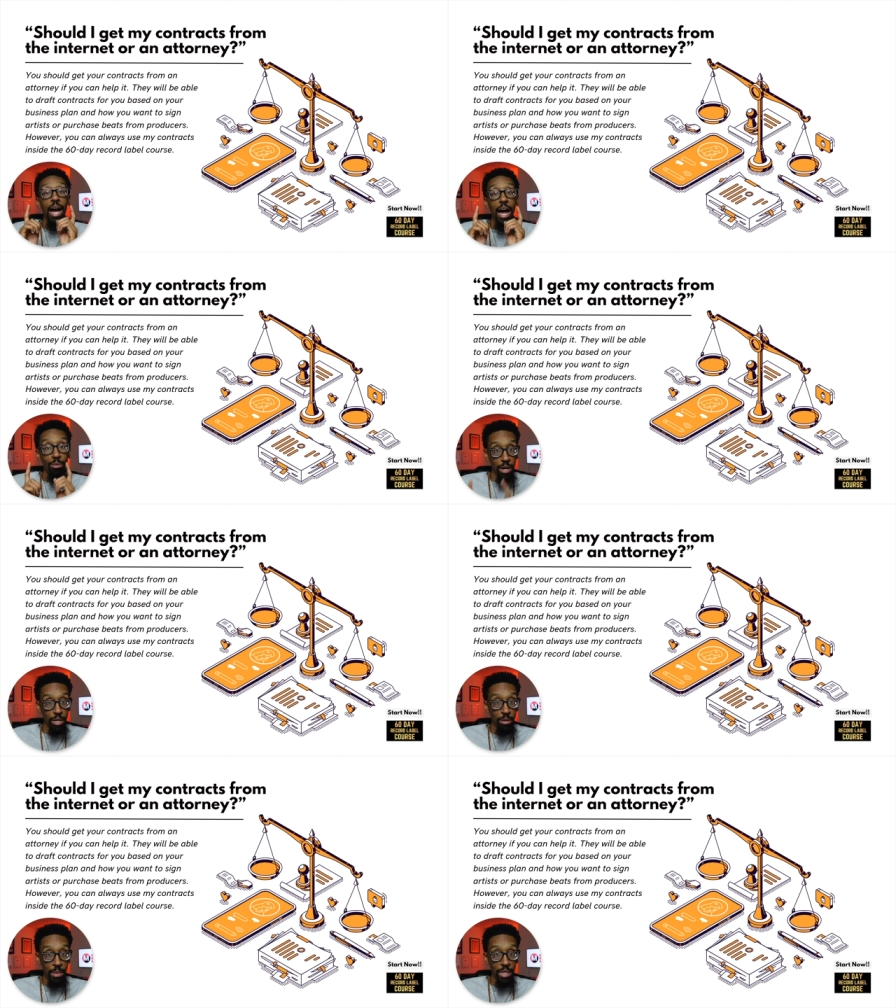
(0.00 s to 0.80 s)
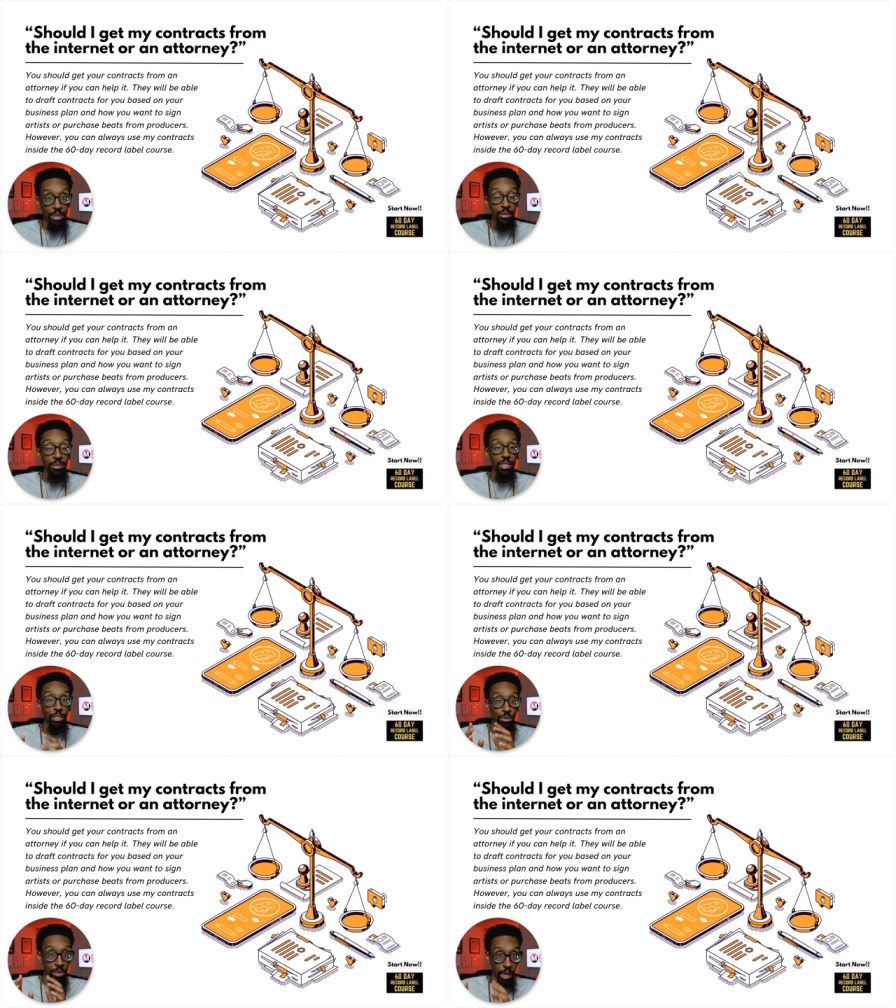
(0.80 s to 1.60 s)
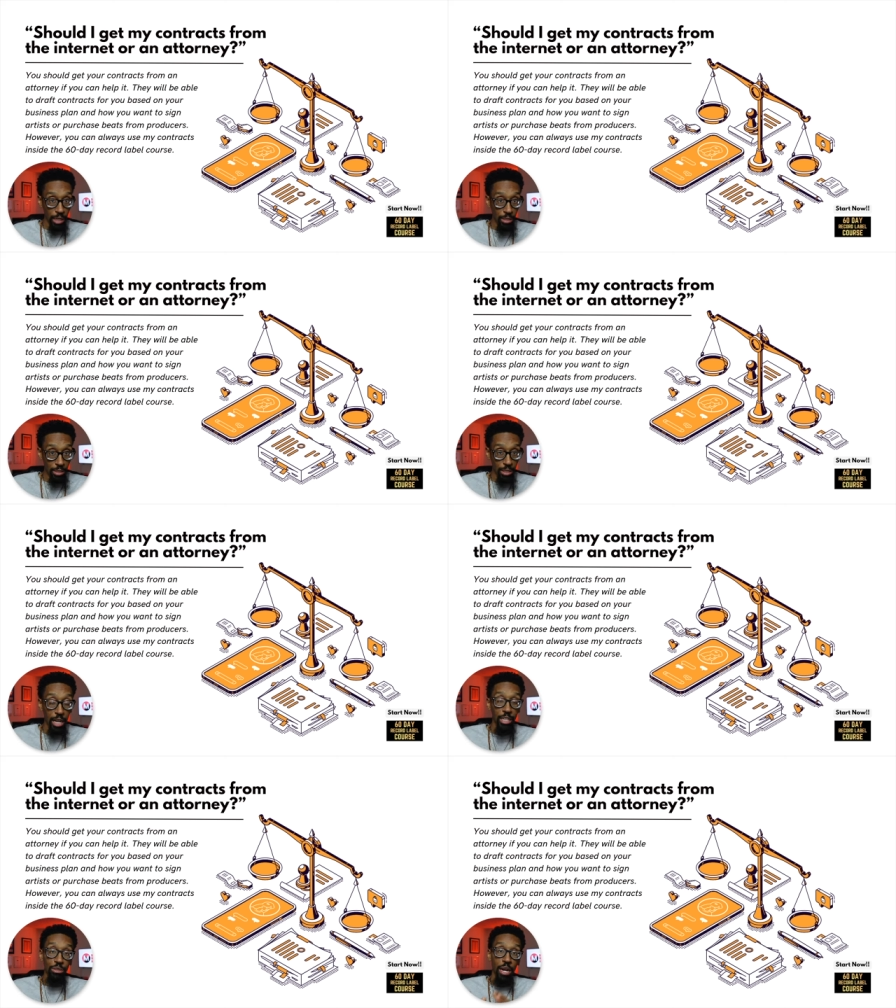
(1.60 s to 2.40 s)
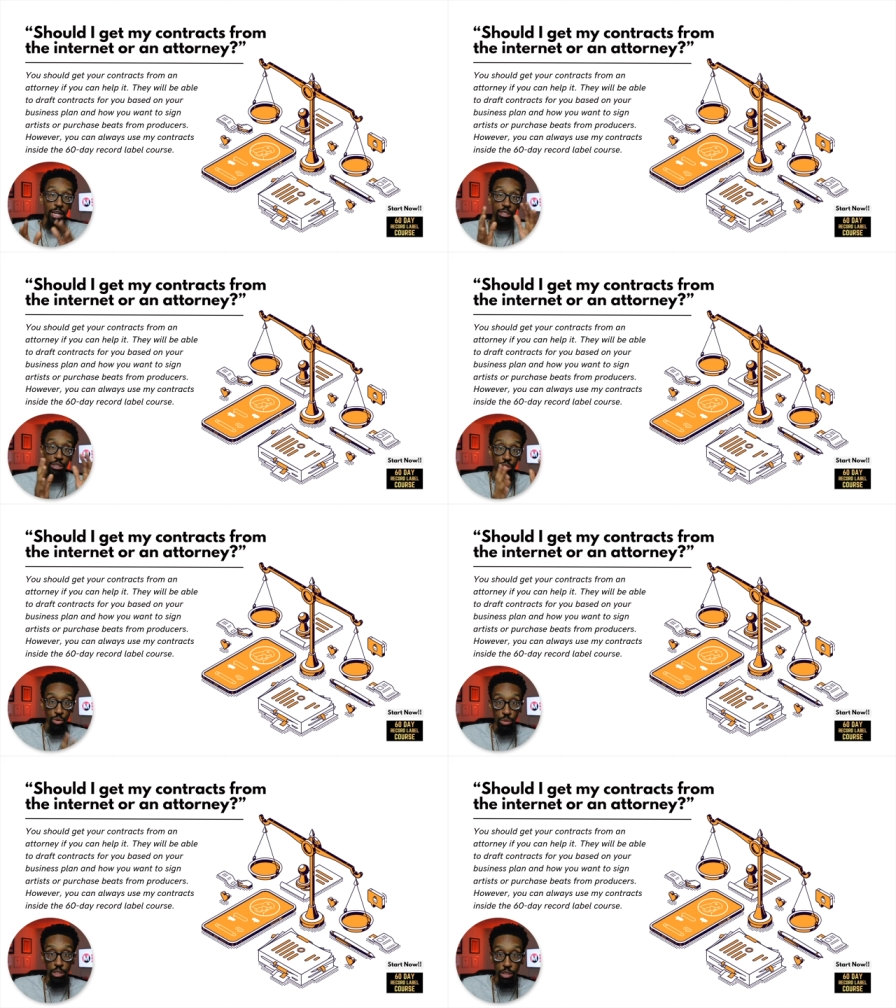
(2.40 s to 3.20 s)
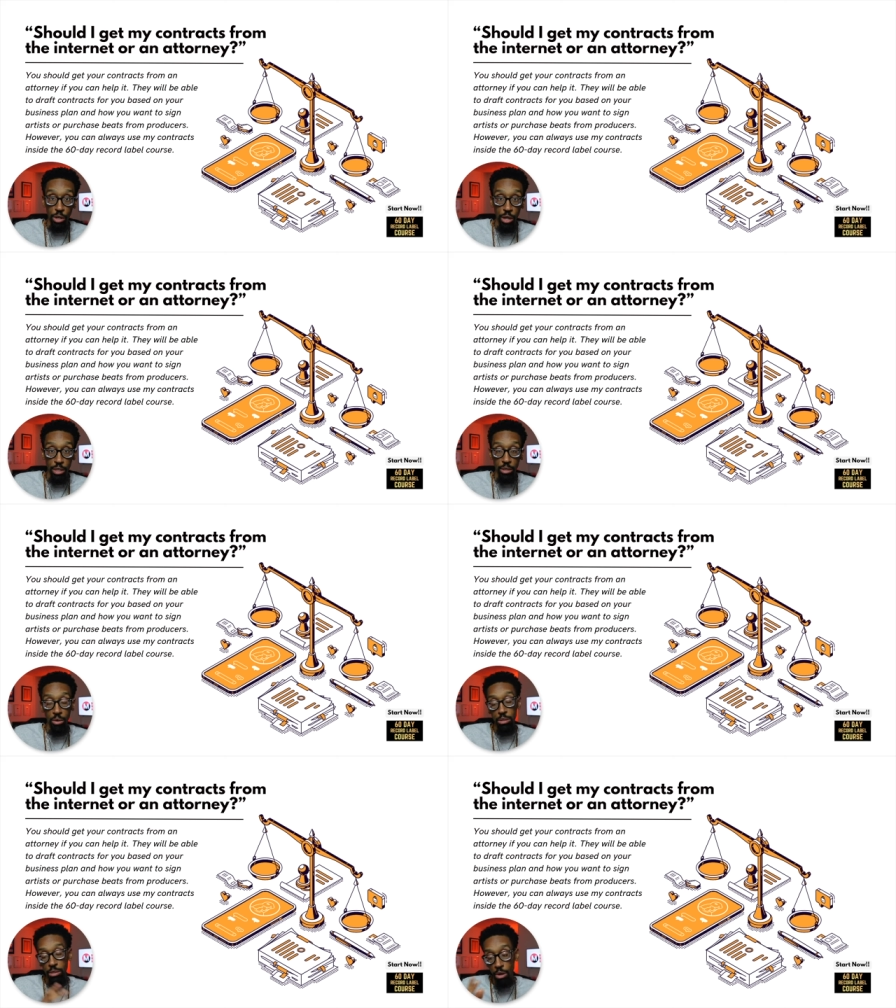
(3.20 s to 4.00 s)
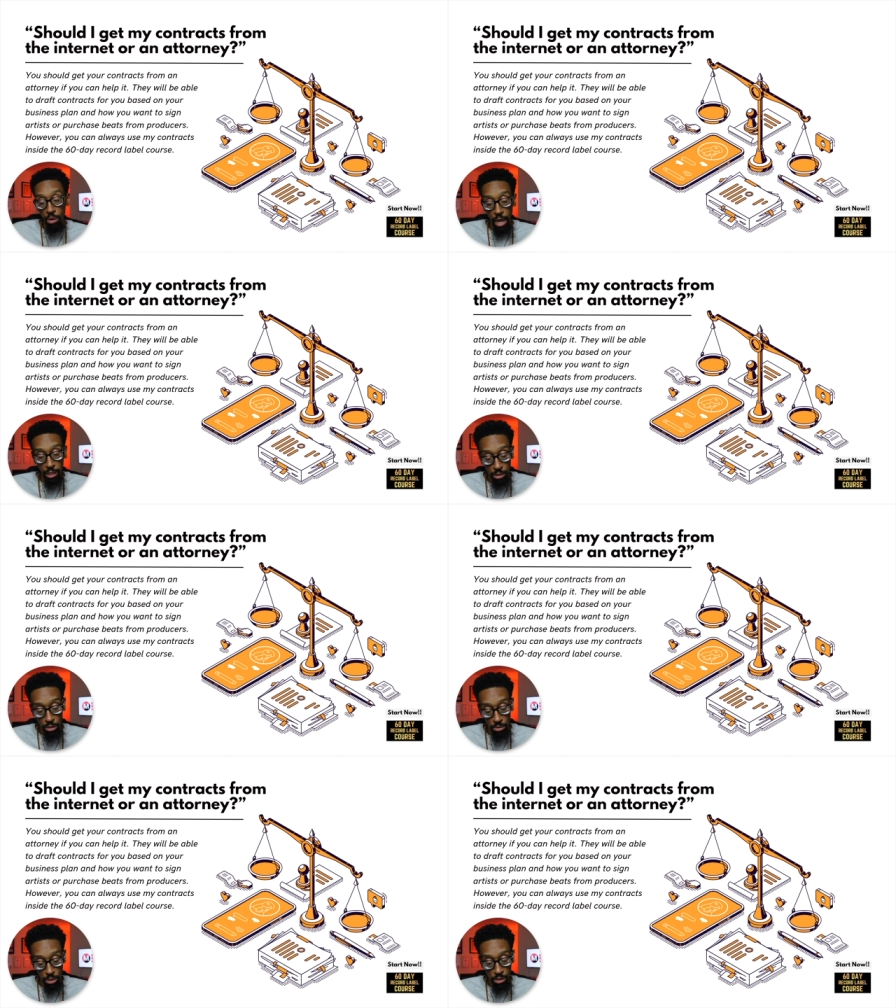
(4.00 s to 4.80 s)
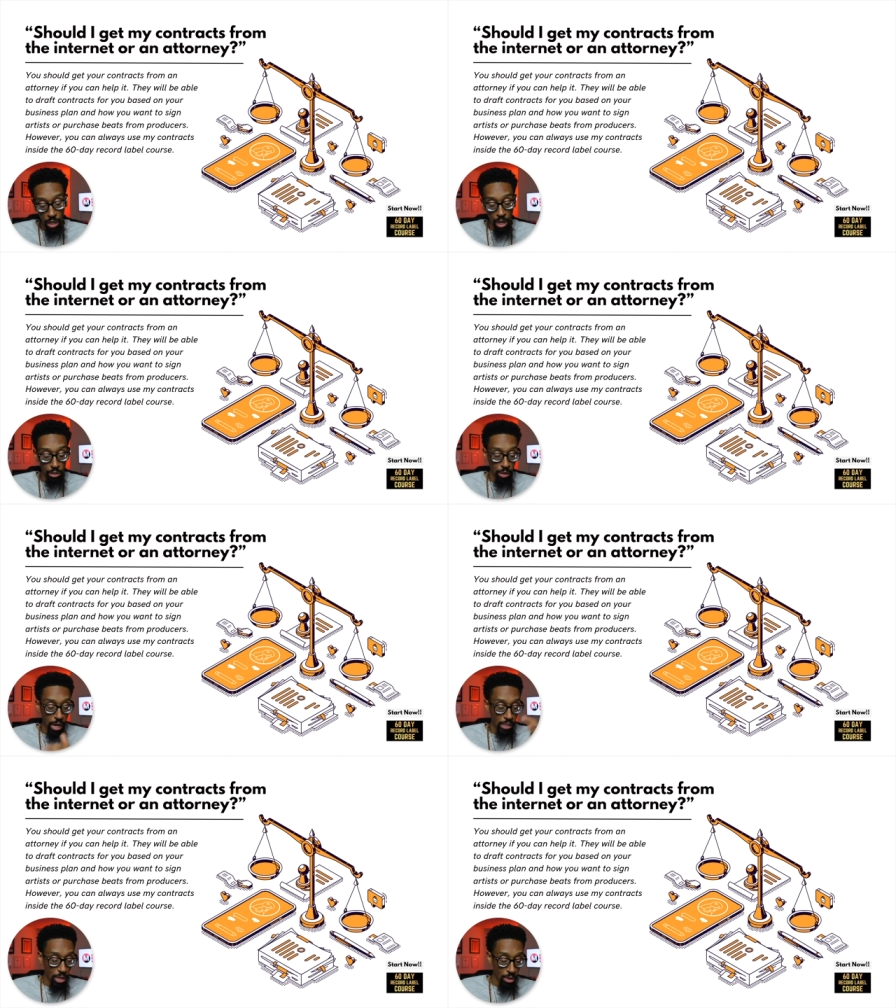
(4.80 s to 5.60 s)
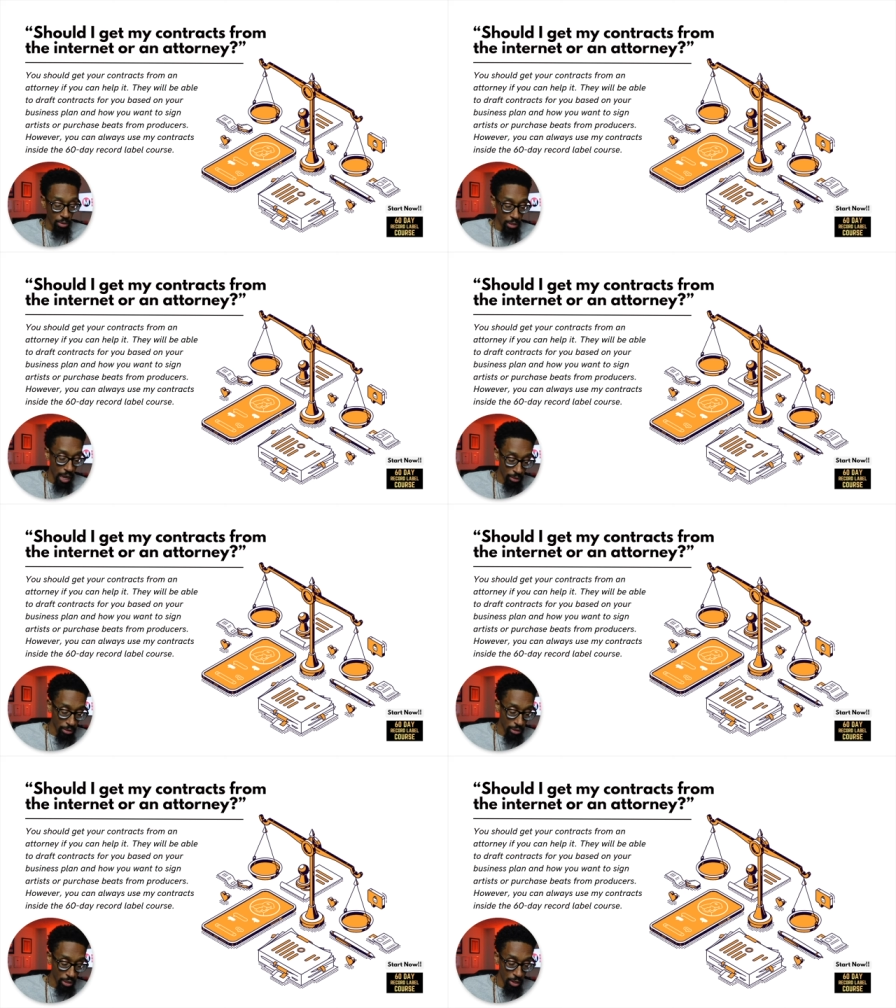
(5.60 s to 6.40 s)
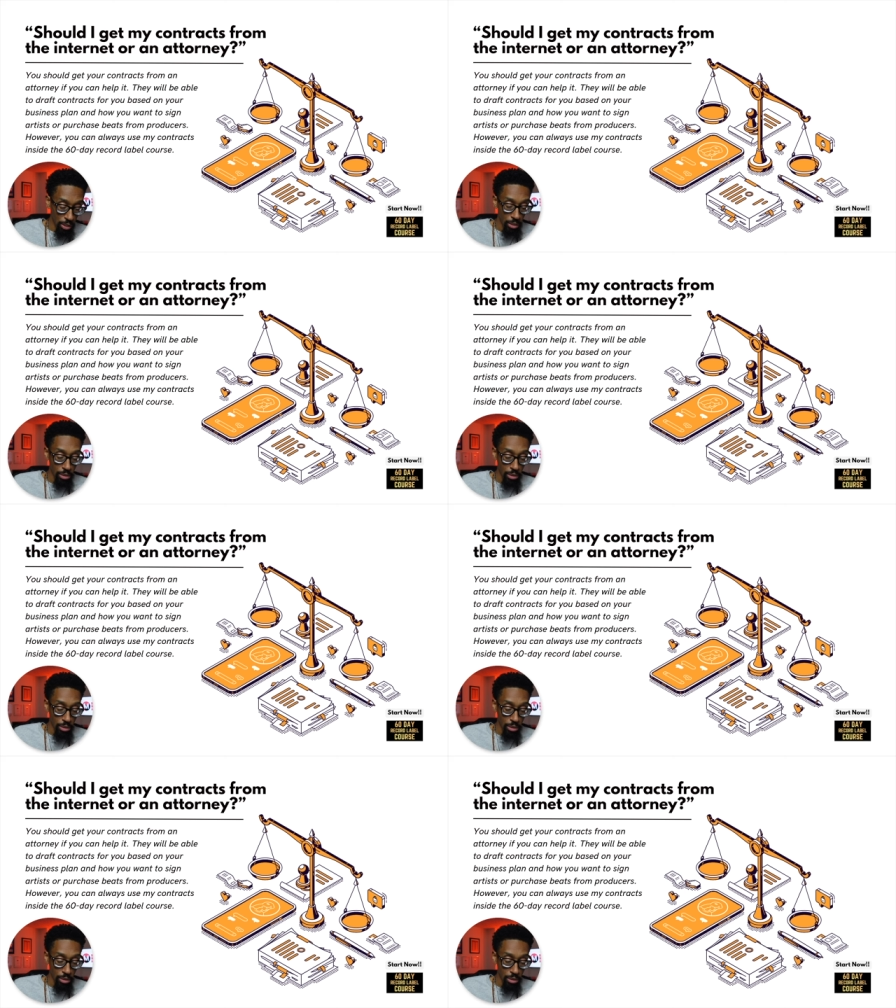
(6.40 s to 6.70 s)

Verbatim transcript: I recommend that you take these contracts to an attorney or don't execute these contracts without an attorney.